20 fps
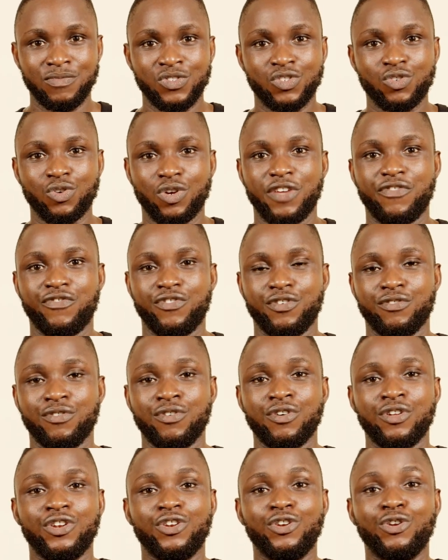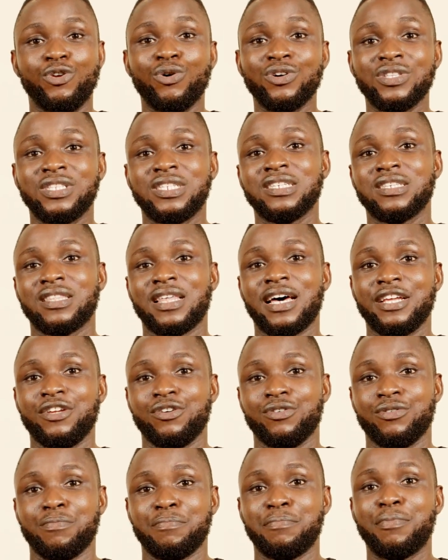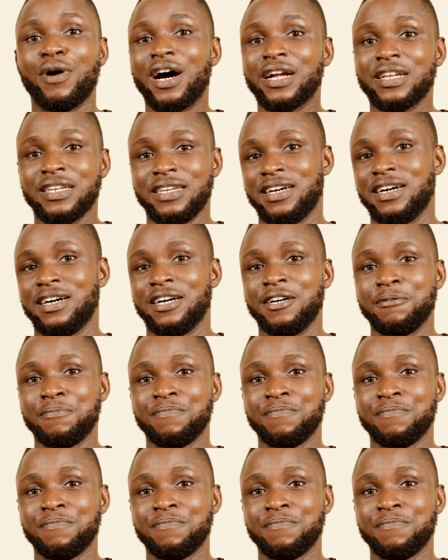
So if you notice that your partner